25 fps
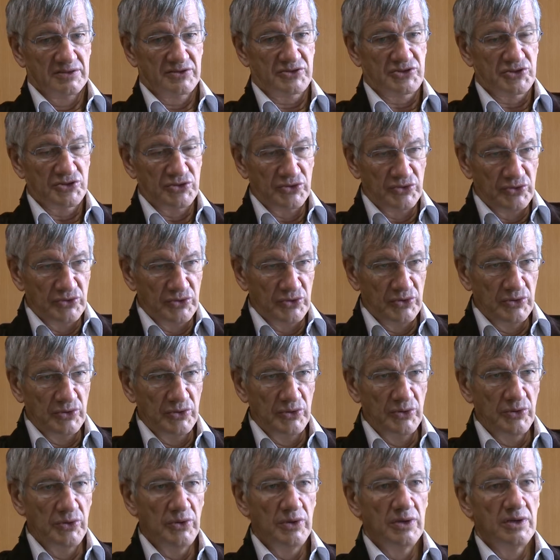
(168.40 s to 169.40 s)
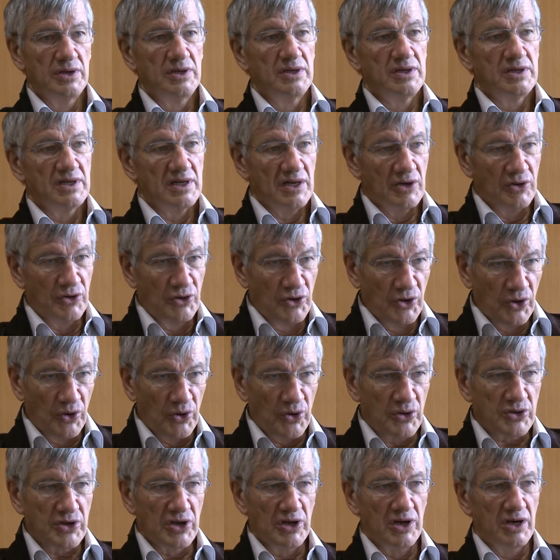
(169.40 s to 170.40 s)
through
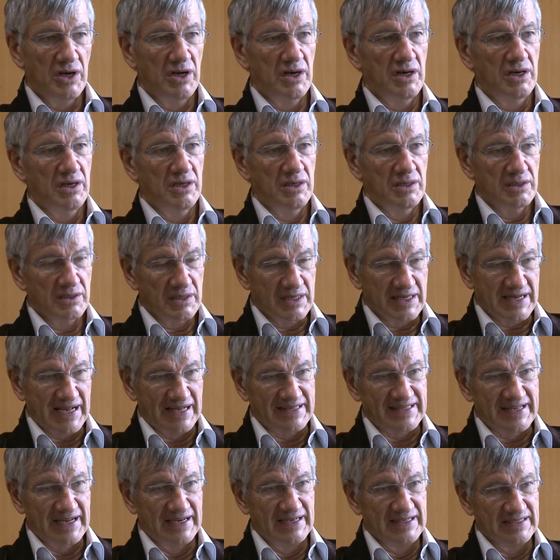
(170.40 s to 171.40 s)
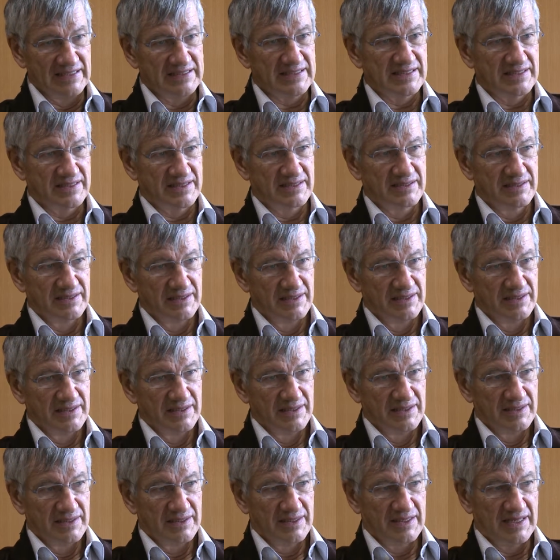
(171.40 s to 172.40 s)
local catalysts
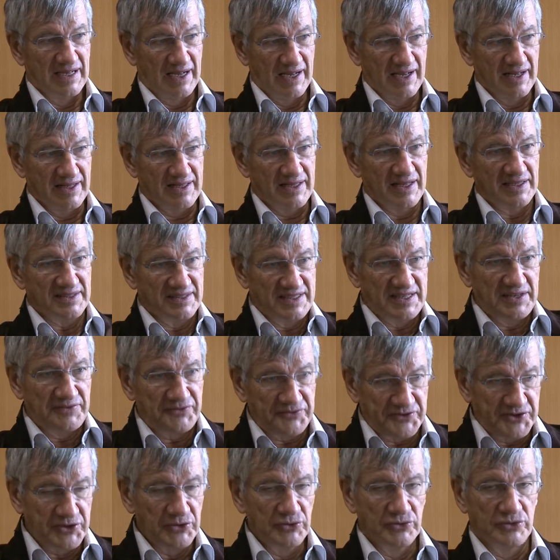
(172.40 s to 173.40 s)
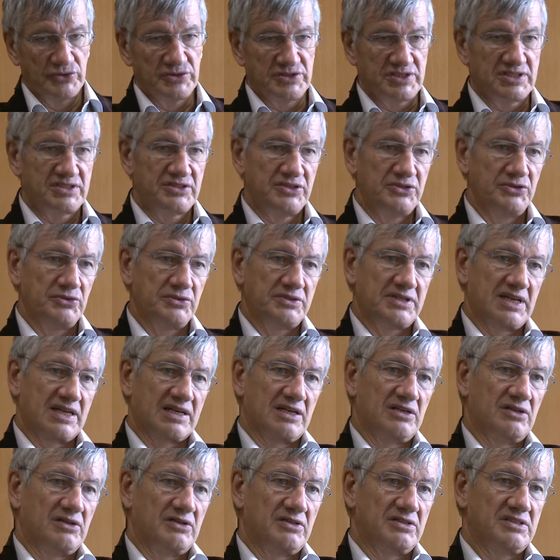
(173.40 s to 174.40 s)
that diffuse new
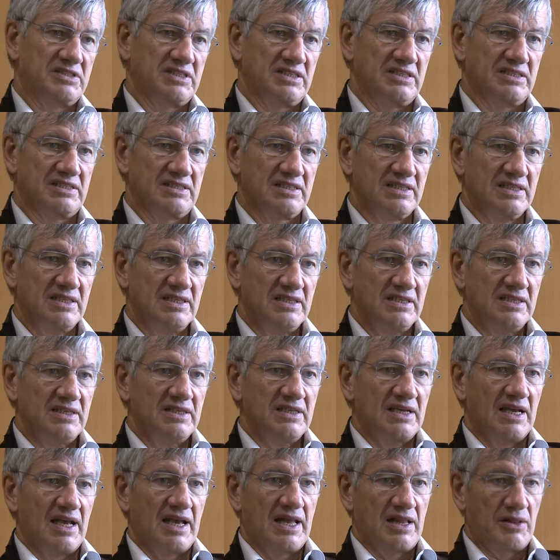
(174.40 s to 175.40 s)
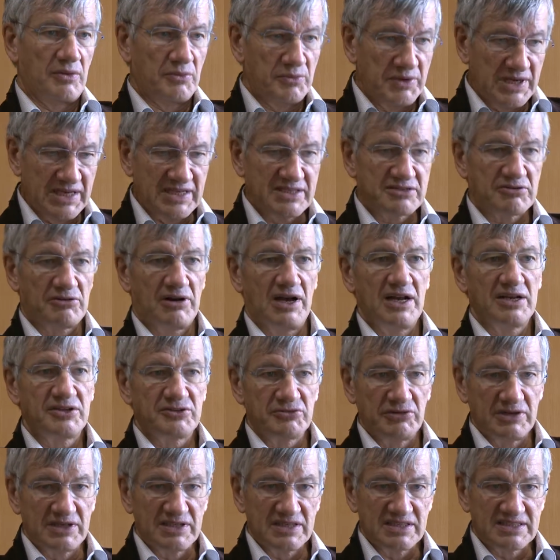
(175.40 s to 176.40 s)
technologies. And we try
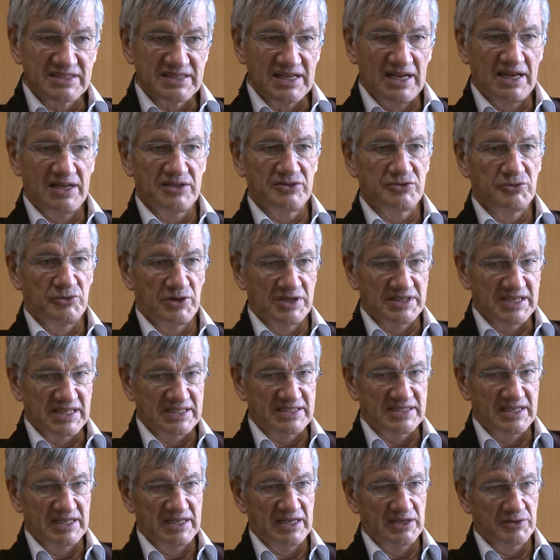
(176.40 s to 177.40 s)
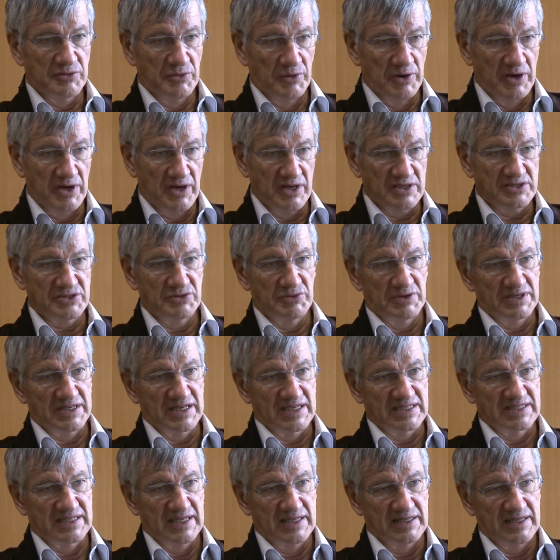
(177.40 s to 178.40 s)
to understand to what extent it works, to what
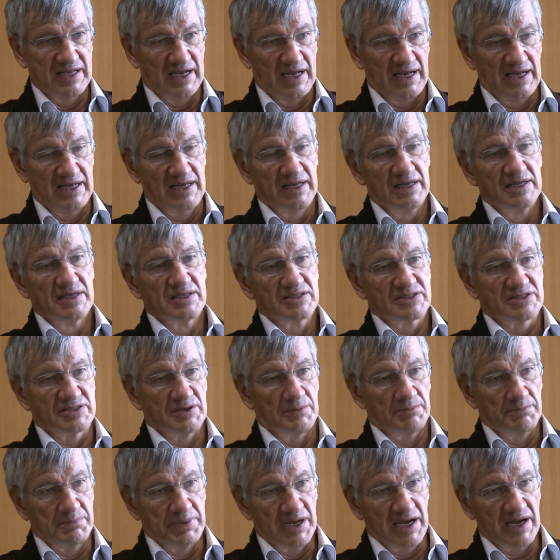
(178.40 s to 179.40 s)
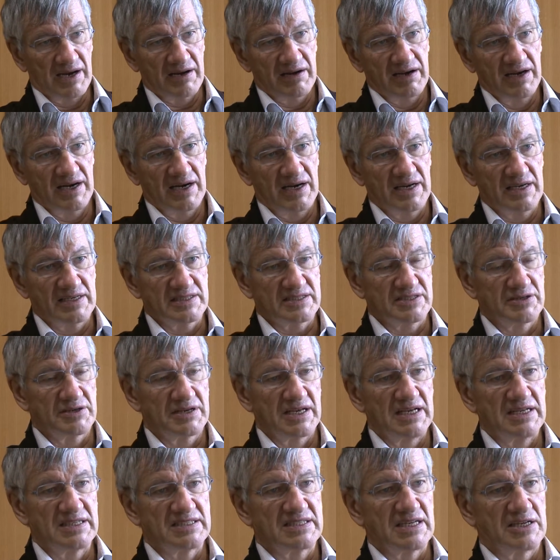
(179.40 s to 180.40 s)
extent there are some barriers
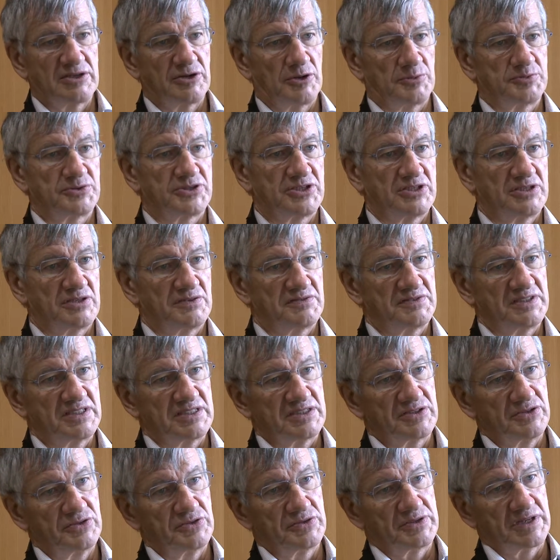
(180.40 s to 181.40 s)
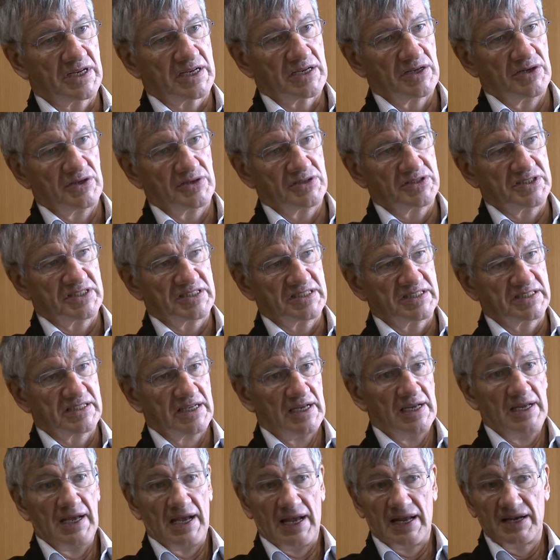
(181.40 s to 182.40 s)
against adoption of these new technologies.
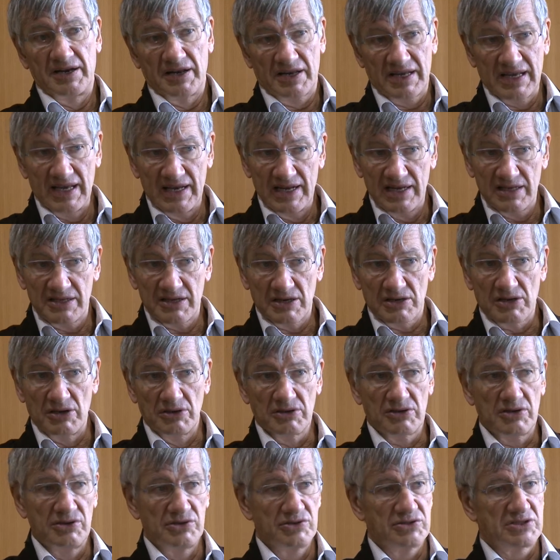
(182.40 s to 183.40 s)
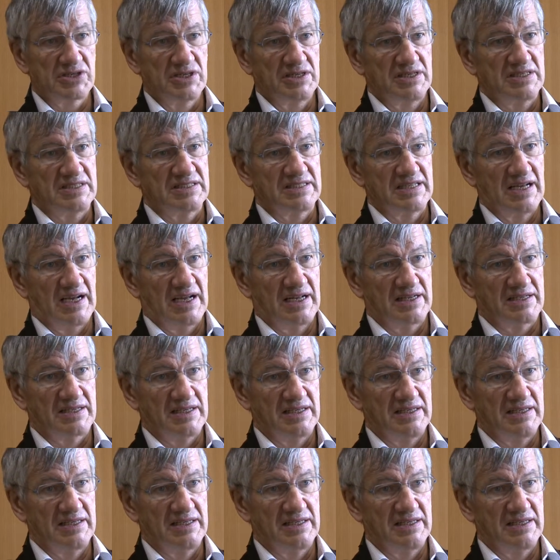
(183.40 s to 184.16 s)
And again, the conclusion is that